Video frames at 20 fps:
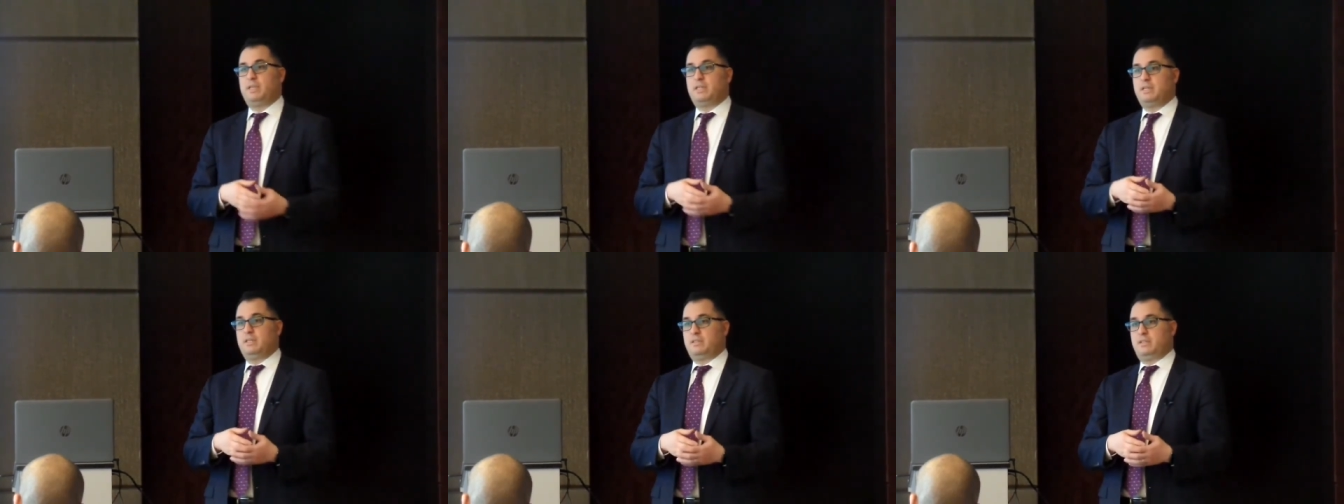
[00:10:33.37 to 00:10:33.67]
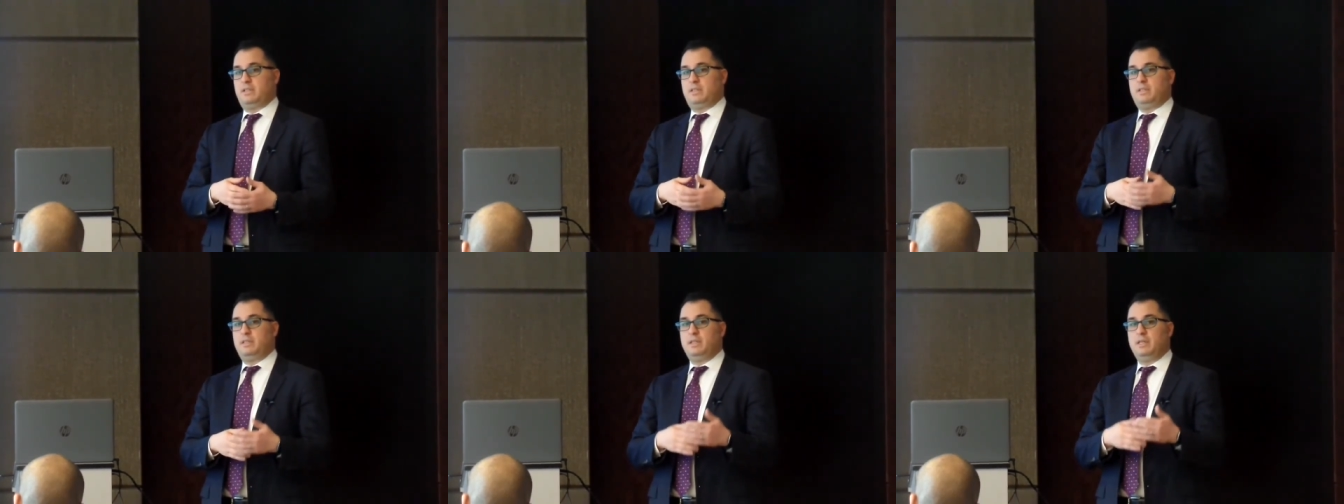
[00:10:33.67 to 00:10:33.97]

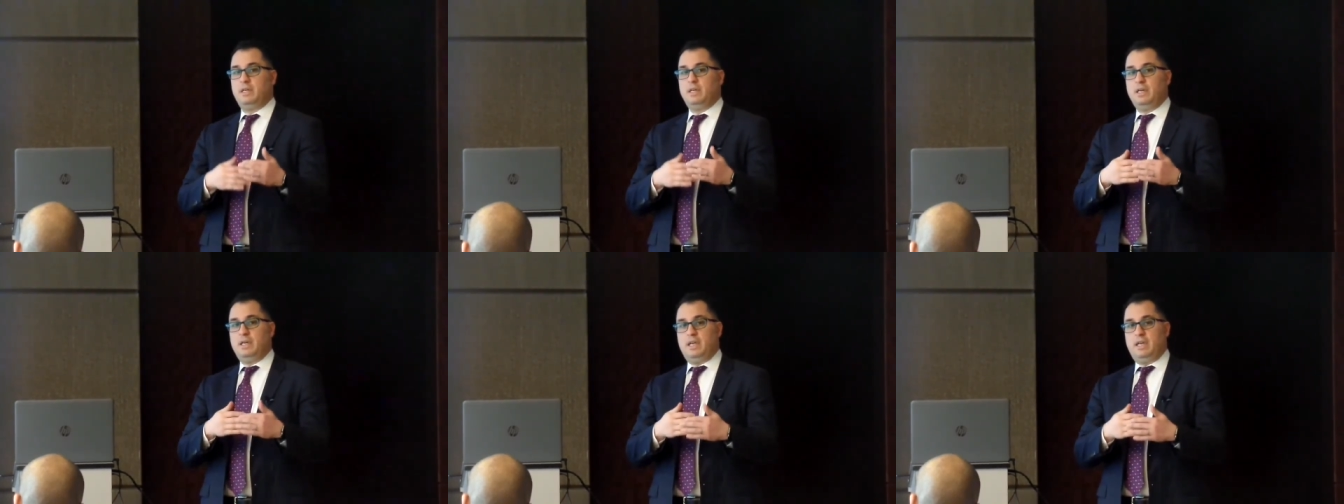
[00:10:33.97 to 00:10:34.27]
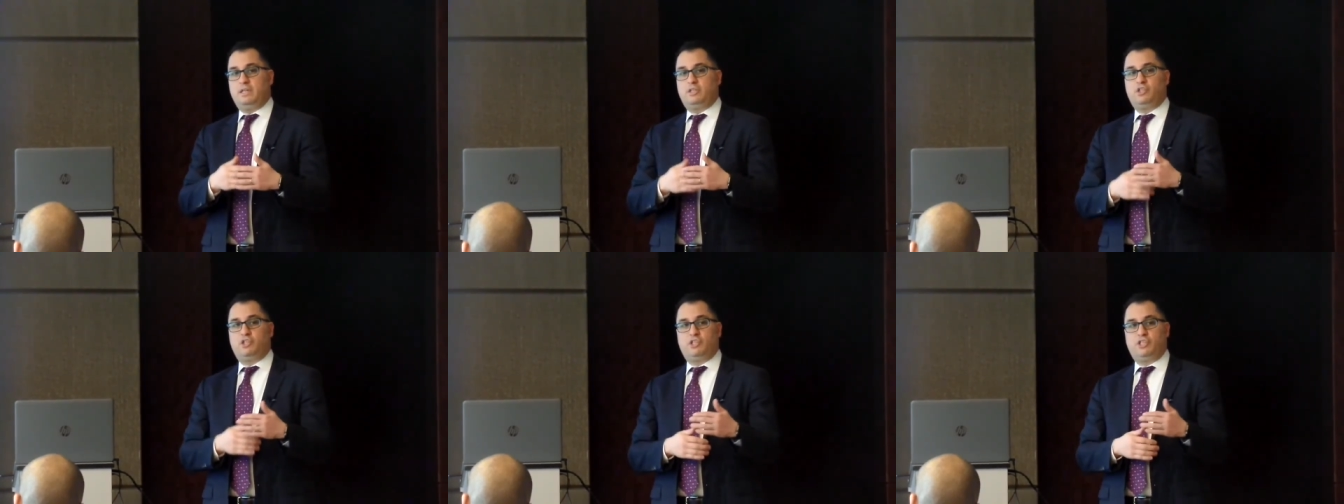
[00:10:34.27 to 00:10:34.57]
because
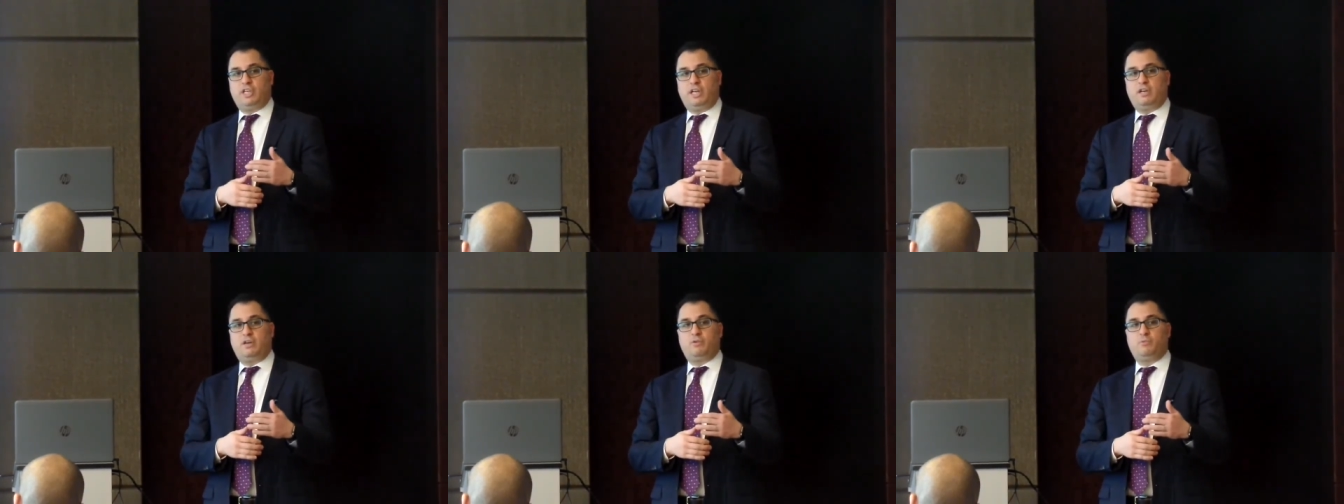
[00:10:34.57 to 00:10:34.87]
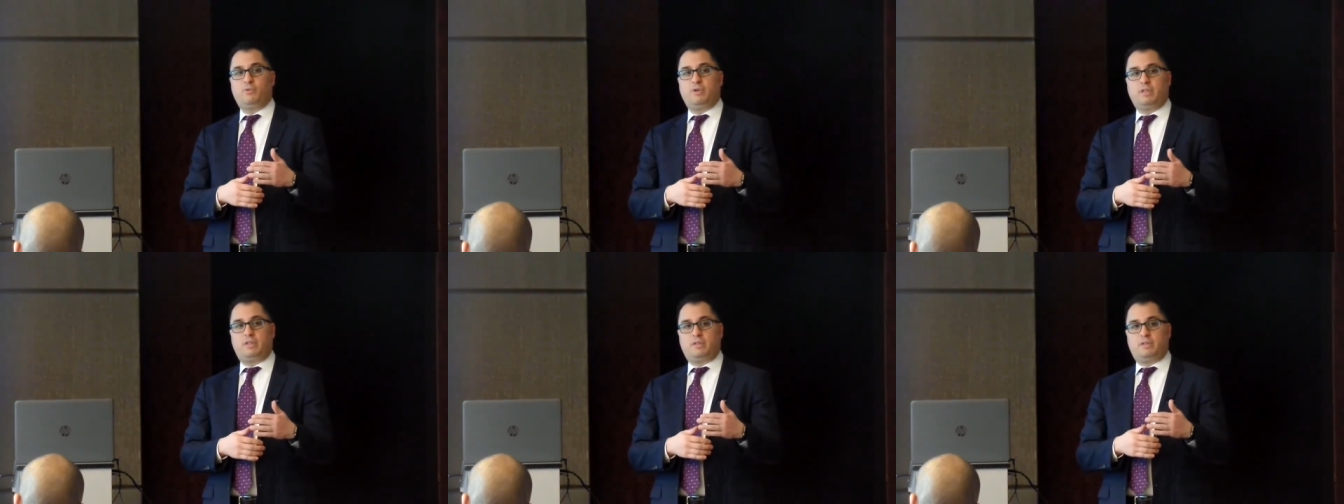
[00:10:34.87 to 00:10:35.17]
it
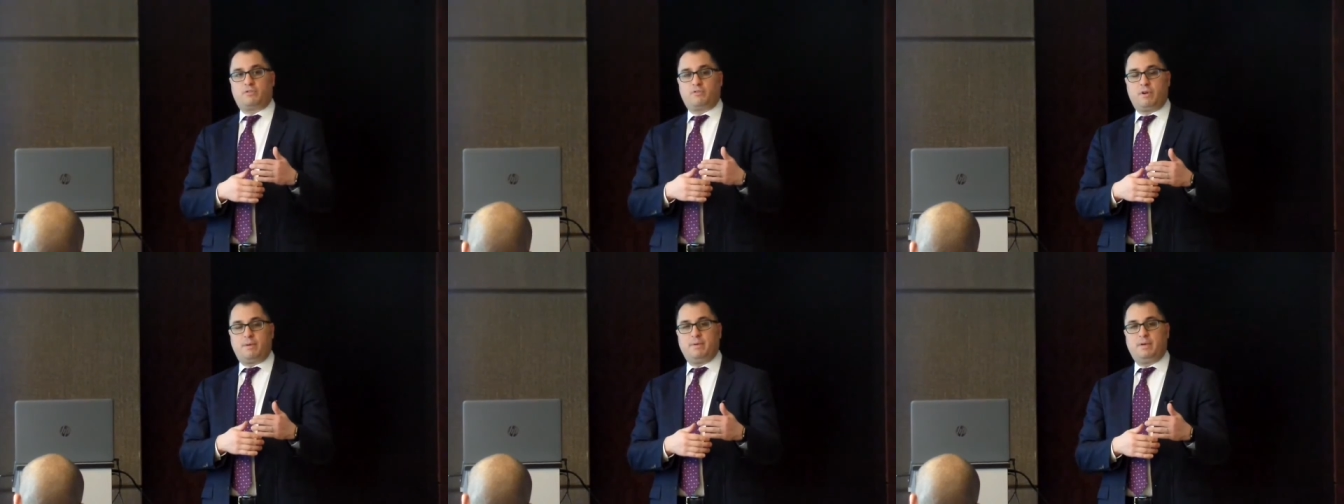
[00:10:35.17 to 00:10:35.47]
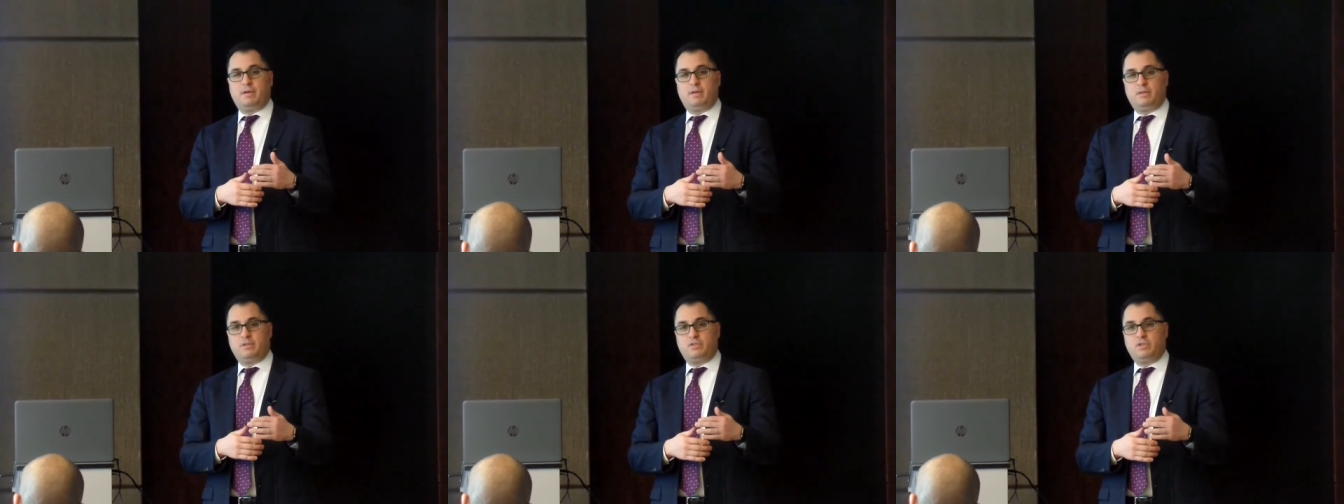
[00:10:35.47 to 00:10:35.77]
shared with
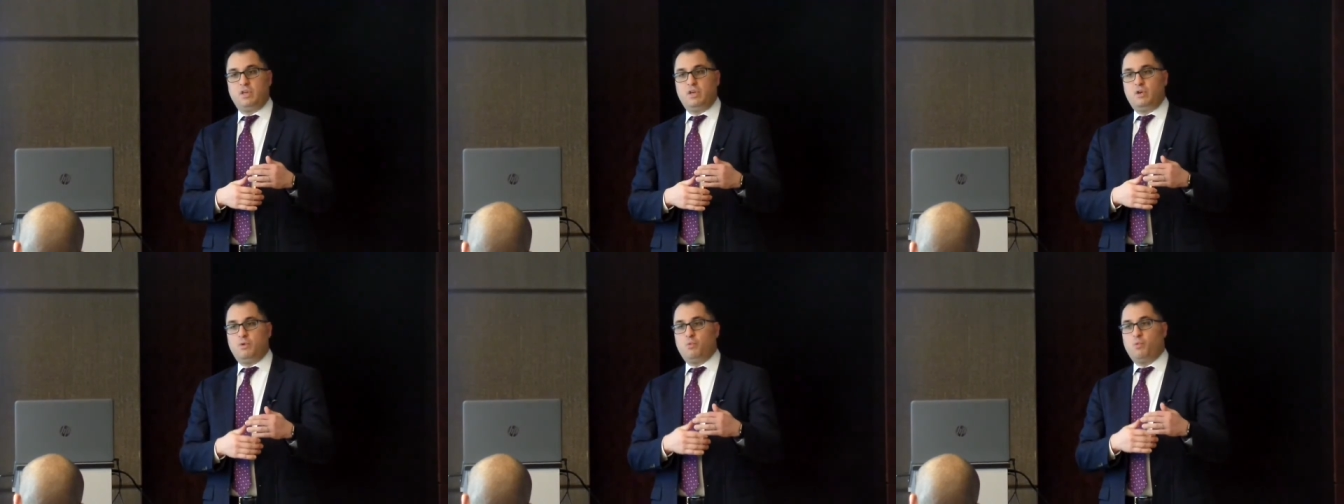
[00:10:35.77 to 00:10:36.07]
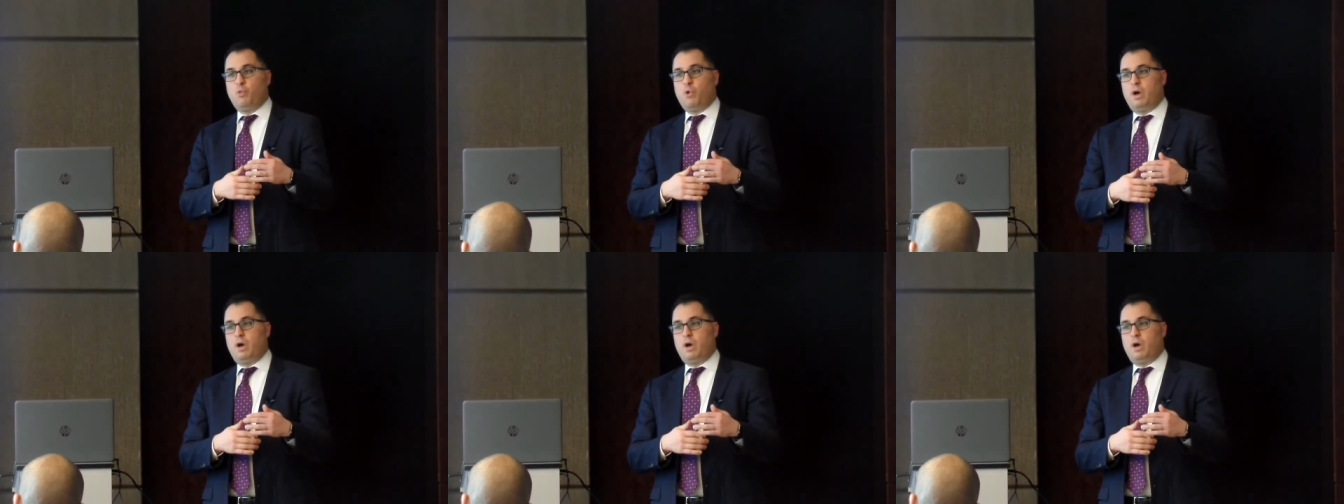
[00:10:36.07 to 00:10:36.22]
criminals